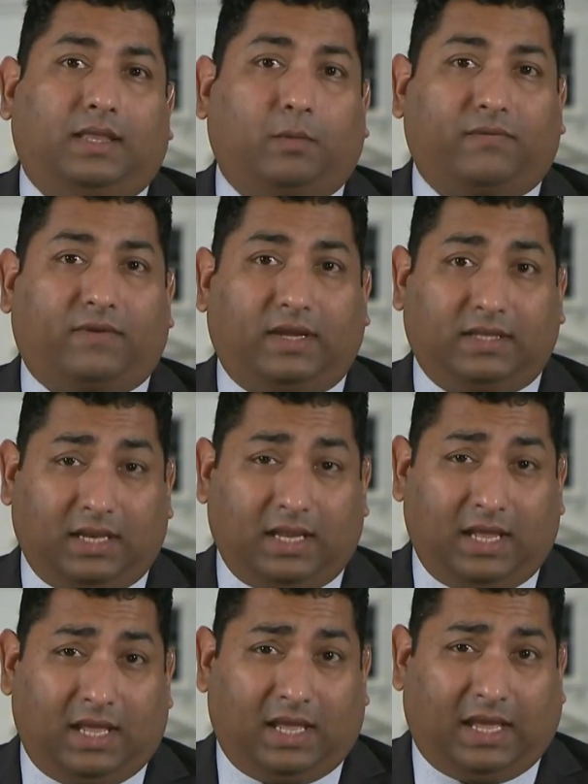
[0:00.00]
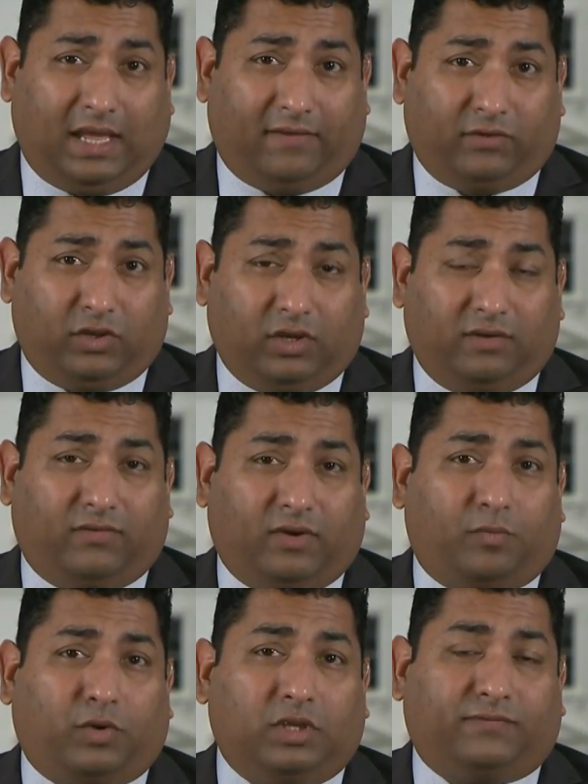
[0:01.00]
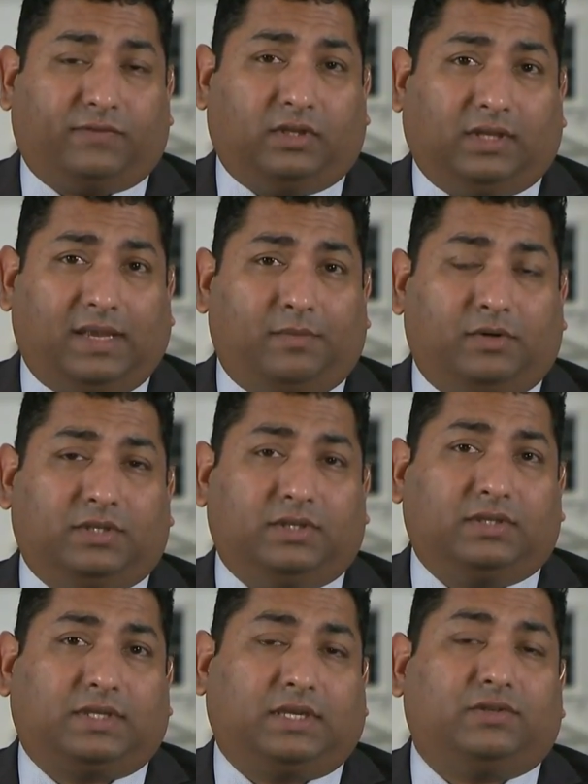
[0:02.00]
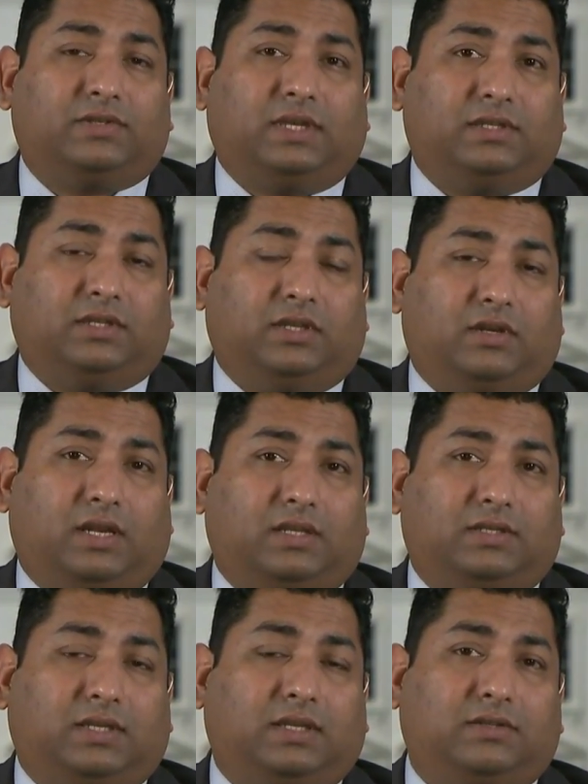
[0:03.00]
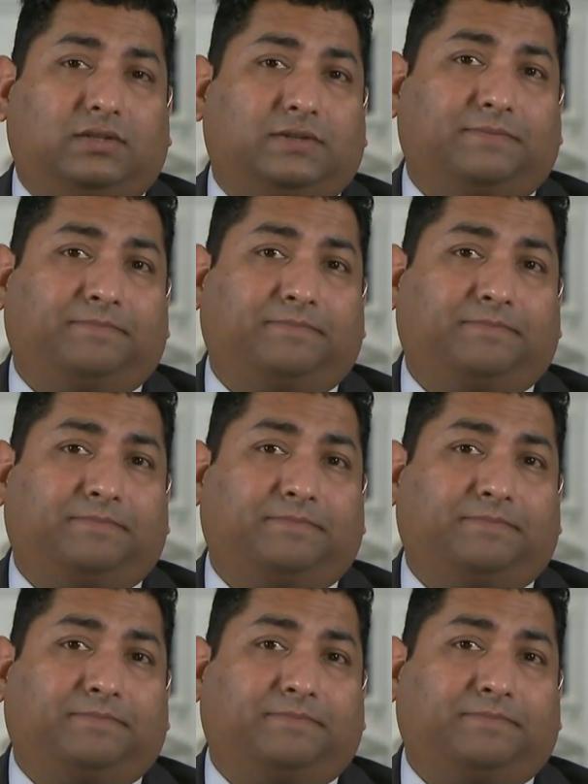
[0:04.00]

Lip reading: And that we find that have good footprints for the labors and skill sets in the United States.